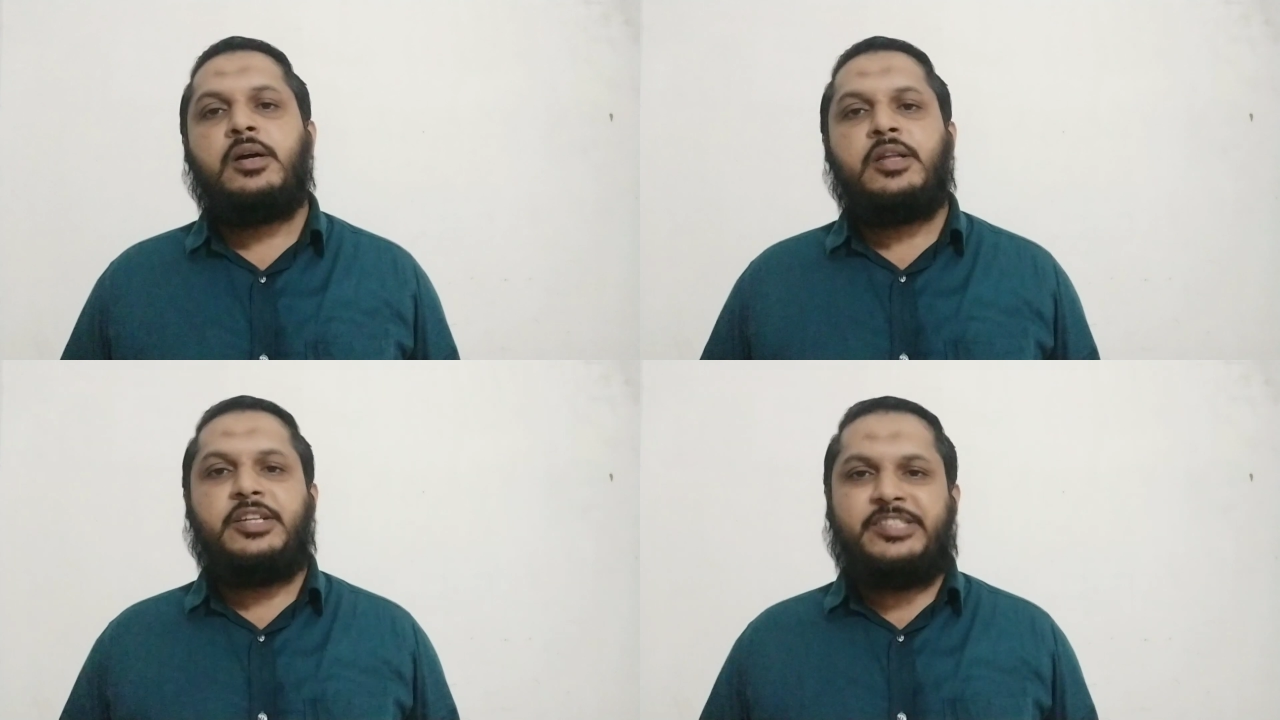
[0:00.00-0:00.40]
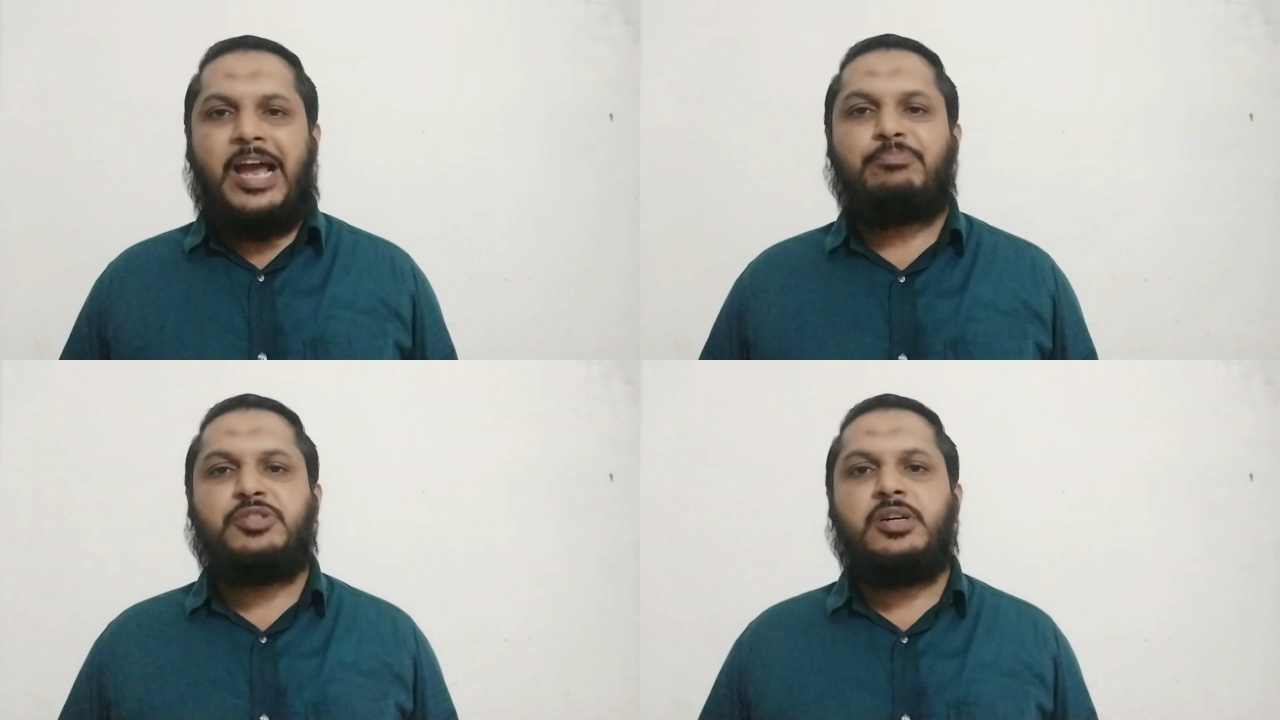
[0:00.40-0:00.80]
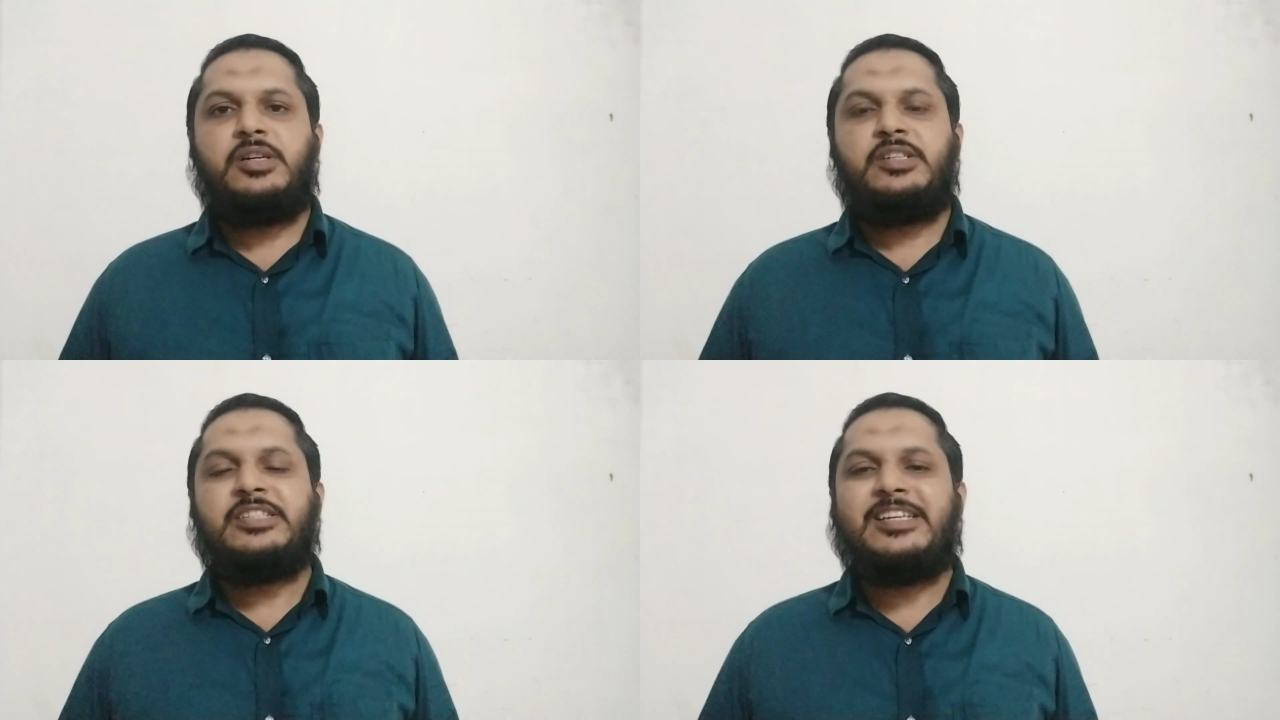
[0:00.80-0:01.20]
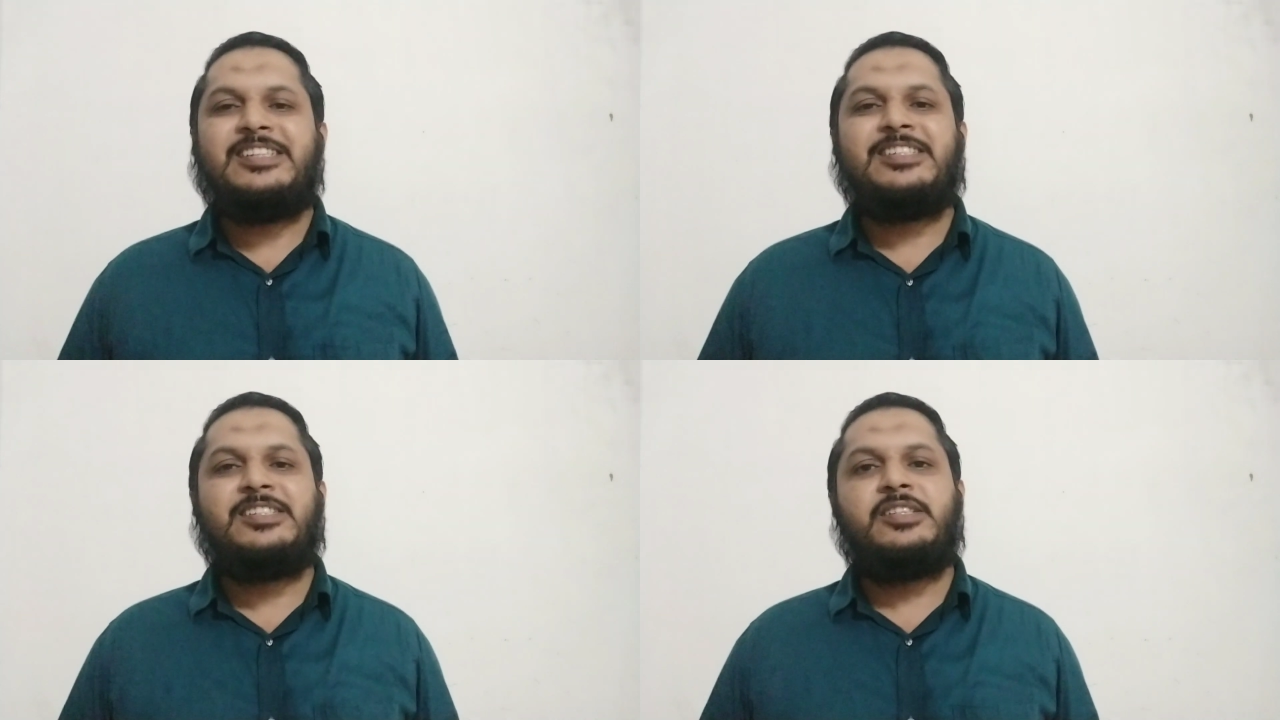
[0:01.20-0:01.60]
The chapter
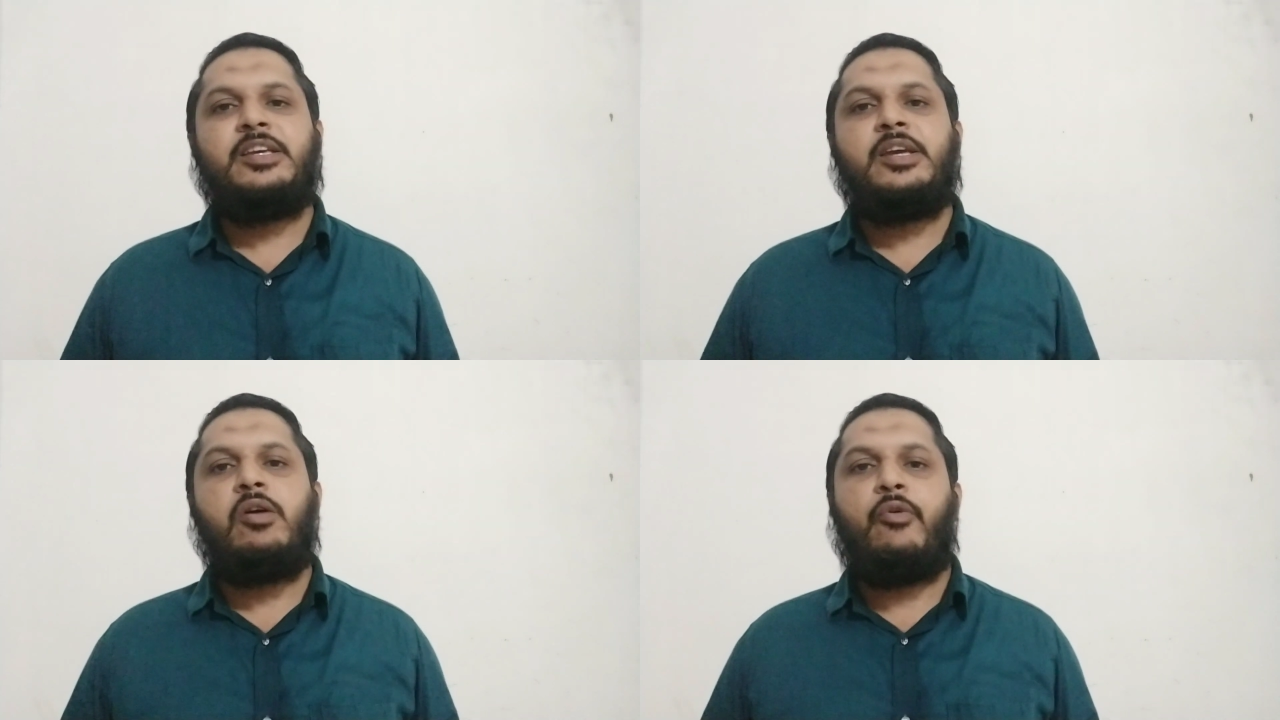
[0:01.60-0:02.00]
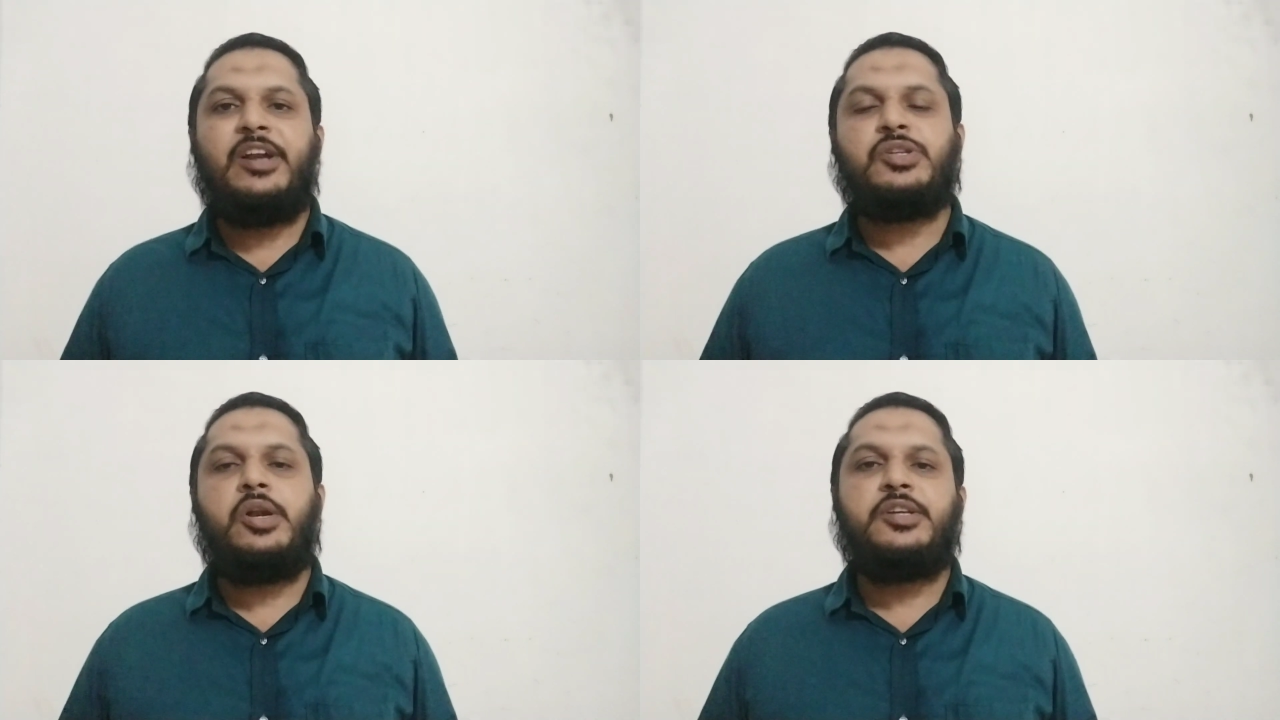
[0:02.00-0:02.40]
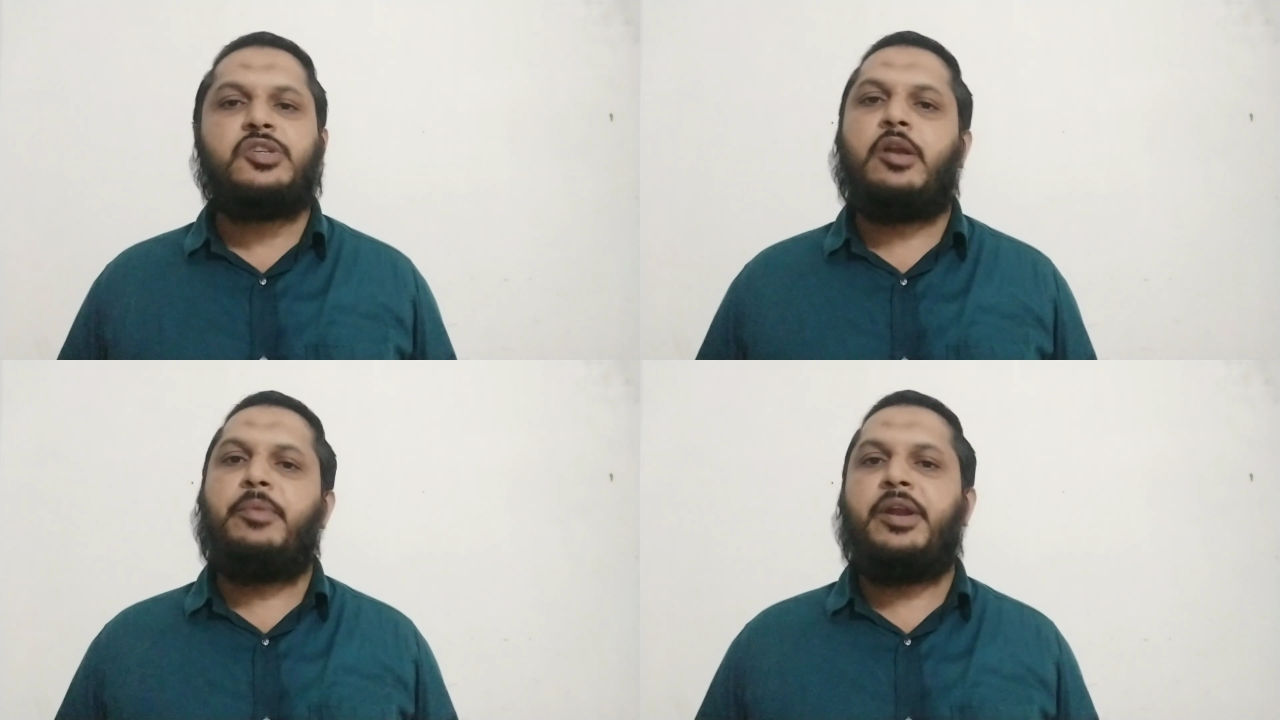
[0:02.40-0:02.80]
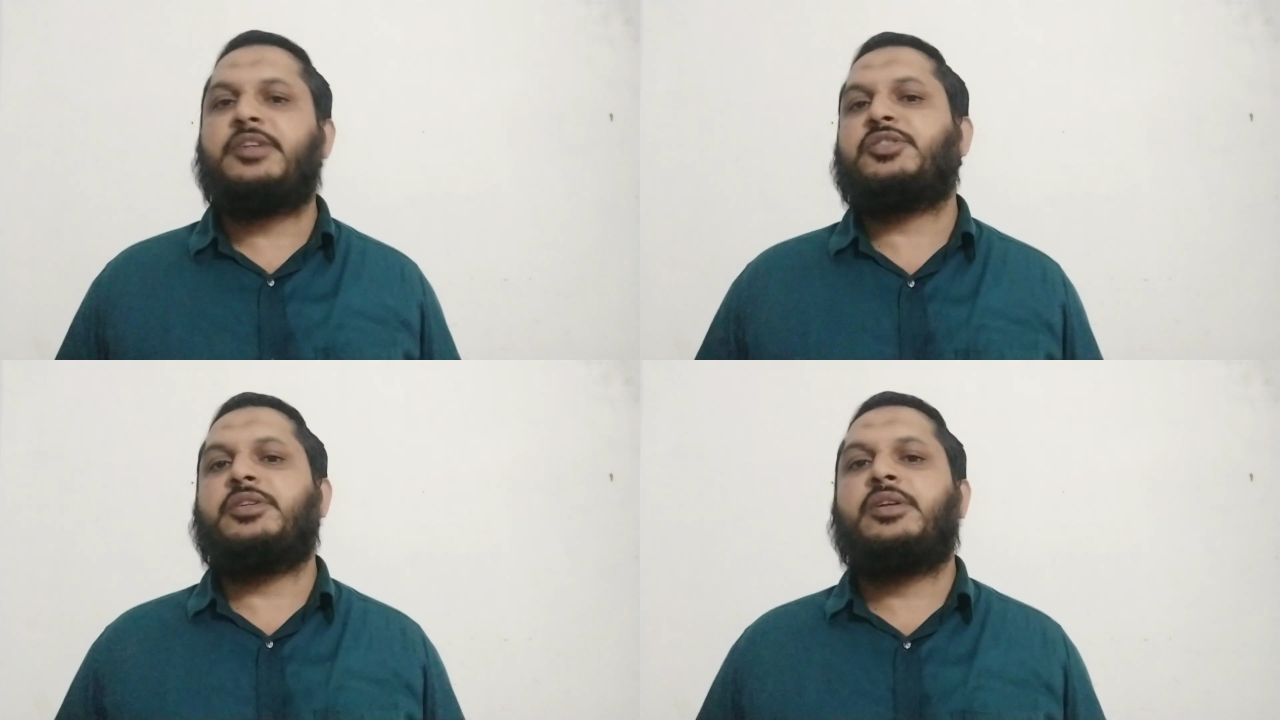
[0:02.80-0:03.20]
discusses the racial
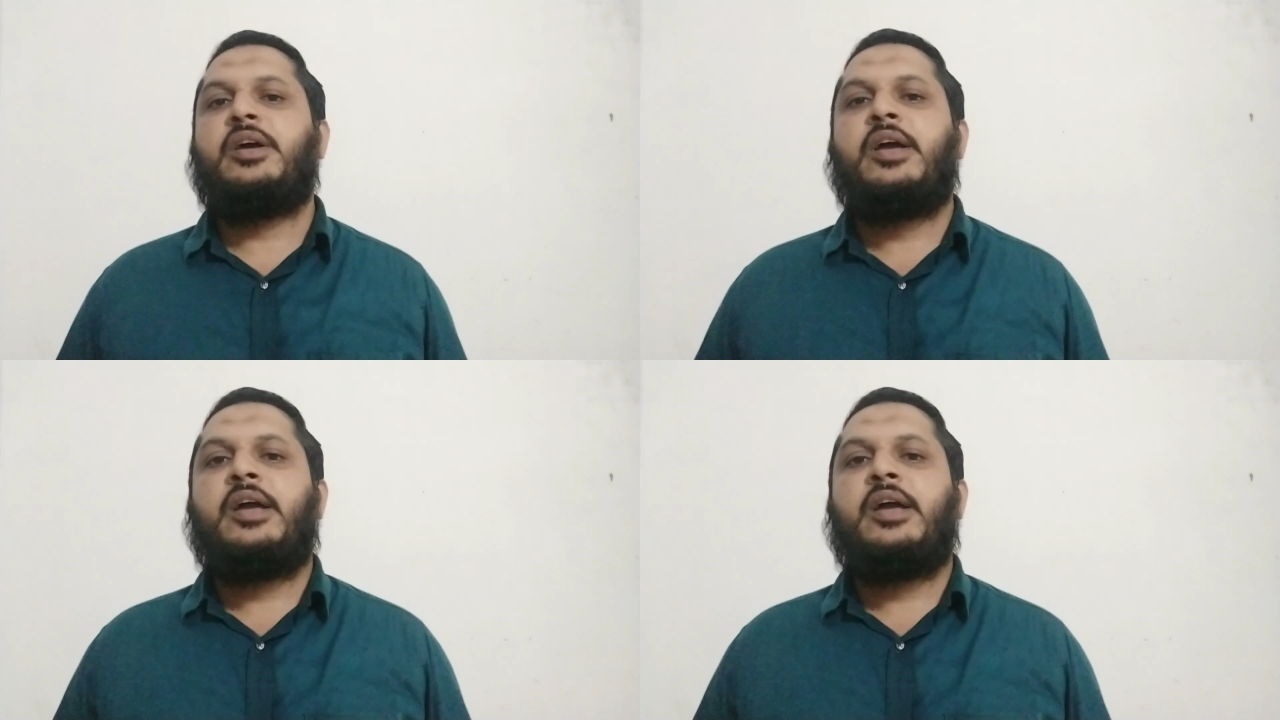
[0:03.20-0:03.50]
discrimination